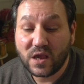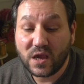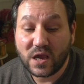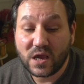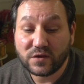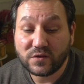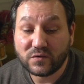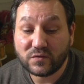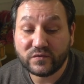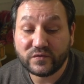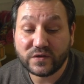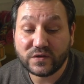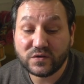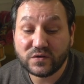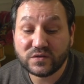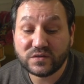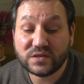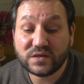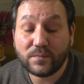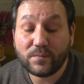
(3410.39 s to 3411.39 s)
and you'll
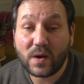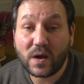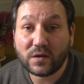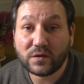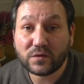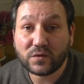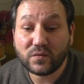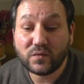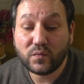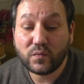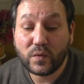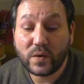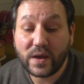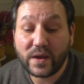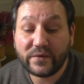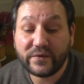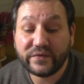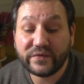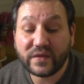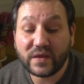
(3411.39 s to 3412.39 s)
reduce the amount of
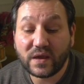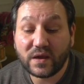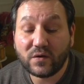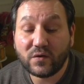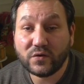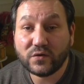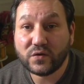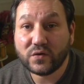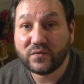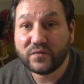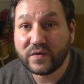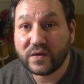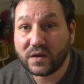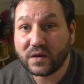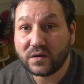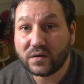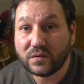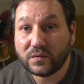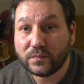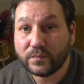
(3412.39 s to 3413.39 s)
wear and tear on your
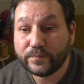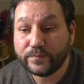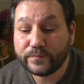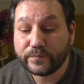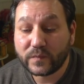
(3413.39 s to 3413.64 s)
vehicle.